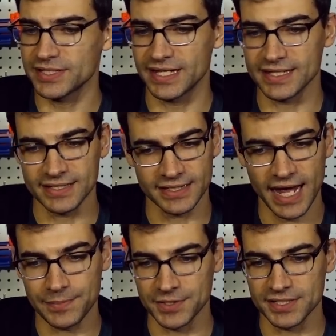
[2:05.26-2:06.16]
these things, and
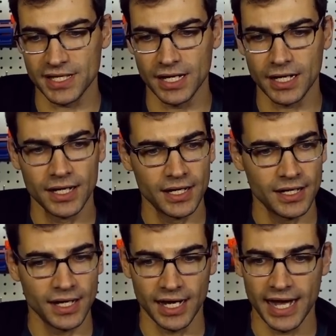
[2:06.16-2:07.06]
Captain Slug
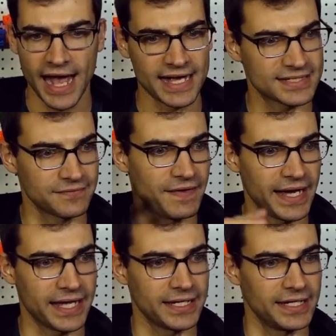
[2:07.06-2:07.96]
asked if
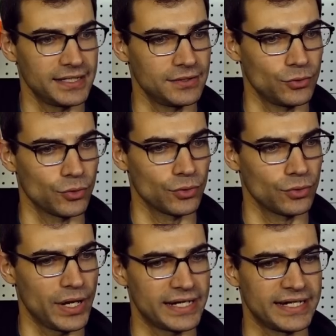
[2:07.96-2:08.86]
I had
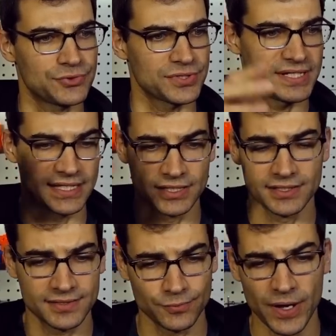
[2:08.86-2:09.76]
or had an interest in
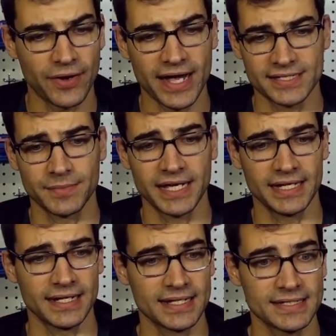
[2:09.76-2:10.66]
this railgasm
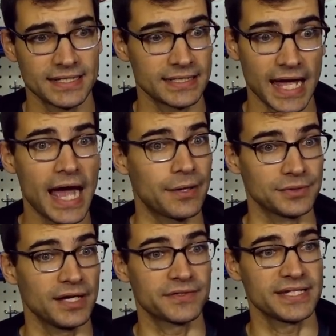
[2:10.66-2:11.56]
kit, and I said, yeah, I
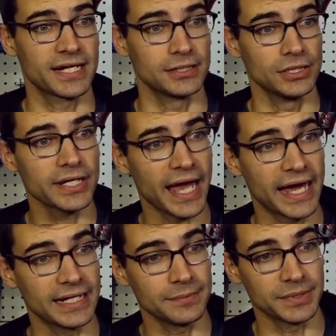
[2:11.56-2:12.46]
would love to take a look
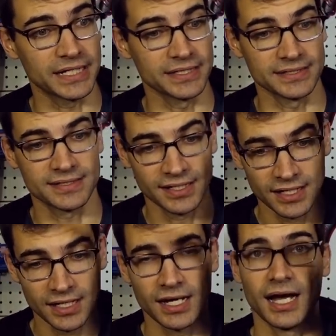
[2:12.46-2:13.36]
at it because
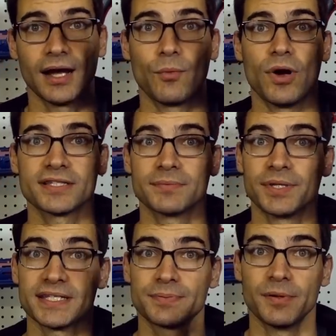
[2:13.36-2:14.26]
I want
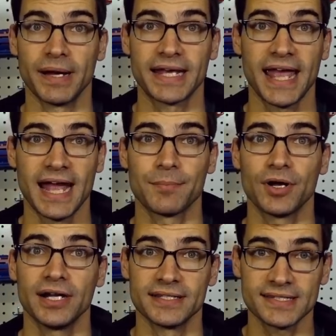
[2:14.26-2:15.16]
someplace to put my
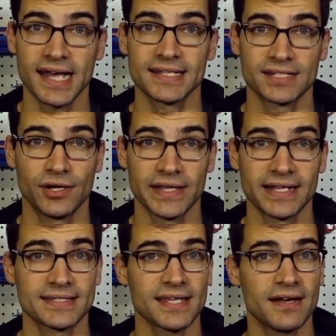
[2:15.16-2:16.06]
camera and sights and all
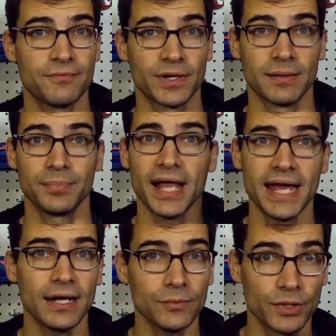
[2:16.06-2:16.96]
that stuff when I'm
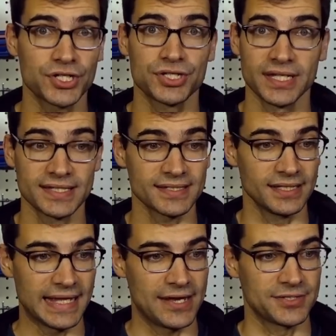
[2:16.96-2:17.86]
playing, which this
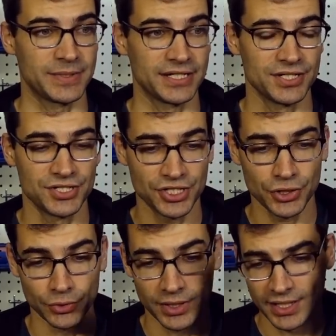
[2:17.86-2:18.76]
allows me to
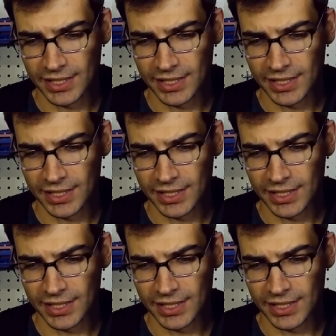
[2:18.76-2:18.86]
do.